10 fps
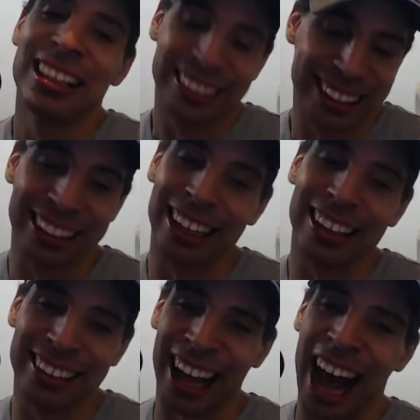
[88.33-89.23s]

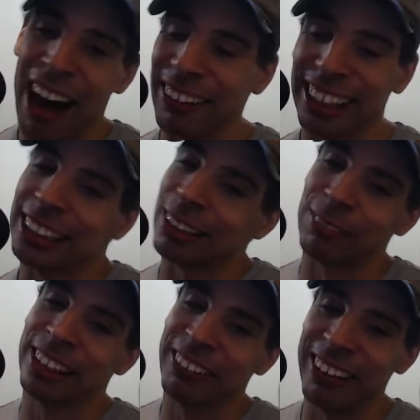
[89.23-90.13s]
The holidays
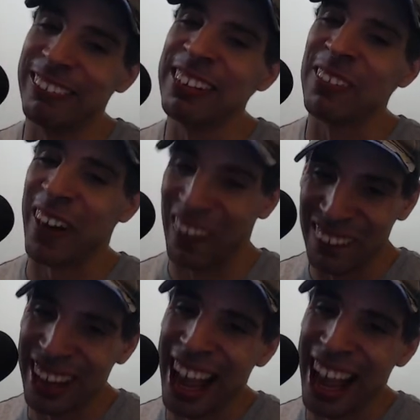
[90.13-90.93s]
definitely treated me well,